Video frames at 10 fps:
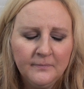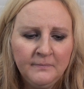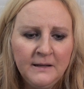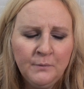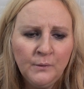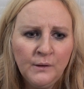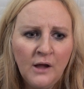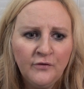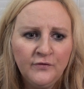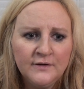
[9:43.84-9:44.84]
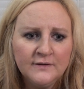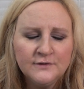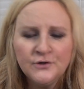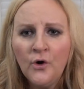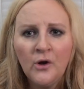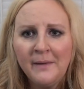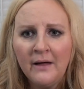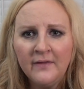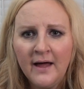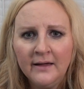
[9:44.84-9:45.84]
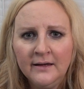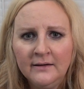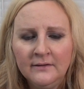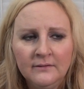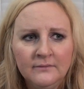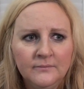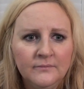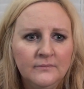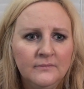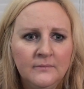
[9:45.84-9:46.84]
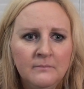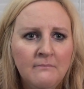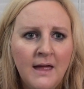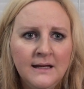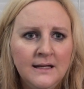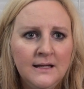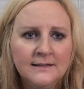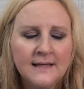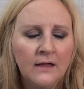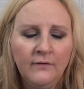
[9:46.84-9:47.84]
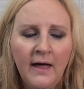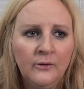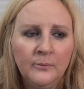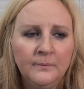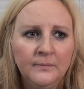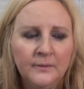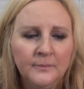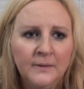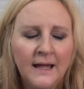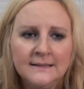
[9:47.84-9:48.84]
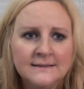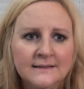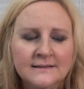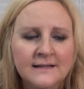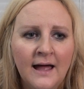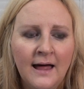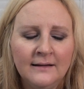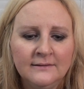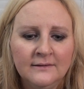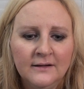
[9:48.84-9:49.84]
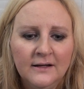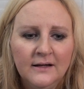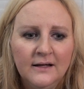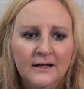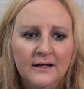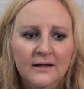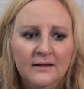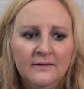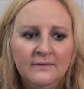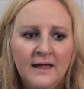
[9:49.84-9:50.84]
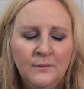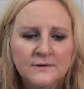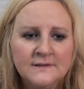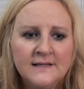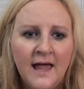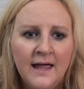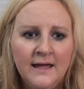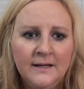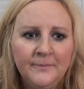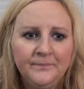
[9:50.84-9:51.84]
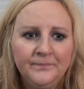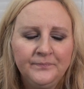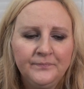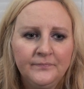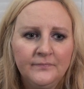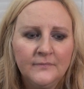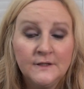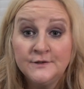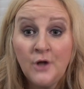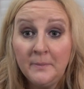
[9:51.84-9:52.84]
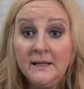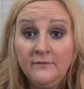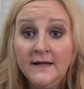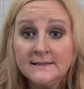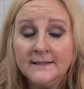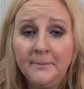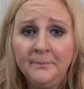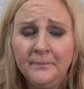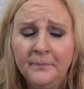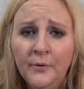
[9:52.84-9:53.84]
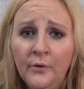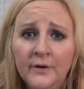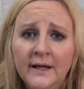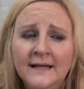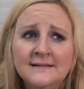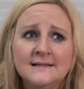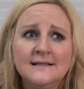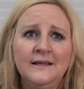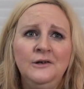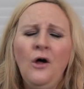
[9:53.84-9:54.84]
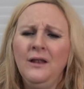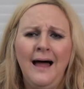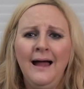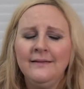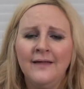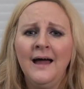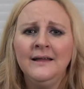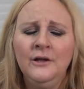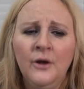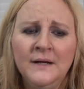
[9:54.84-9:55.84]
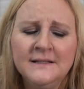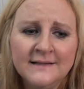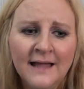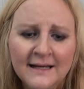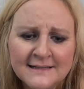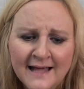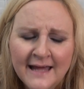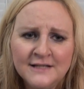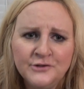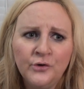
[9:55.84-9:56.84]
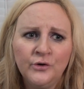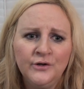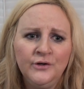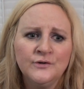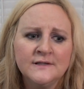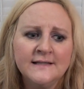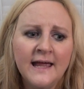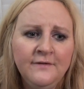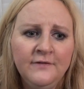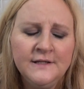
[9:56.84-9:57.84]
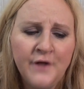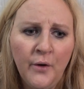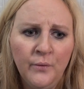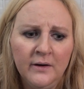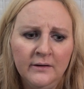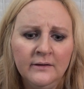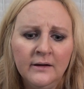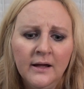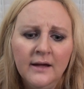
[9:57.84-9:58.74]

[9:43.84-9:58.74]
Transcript: People often talk about that in many self-help places, and they will say, stop being a victim. But it's not like that. You know, it's like I say, it's your safety zone. And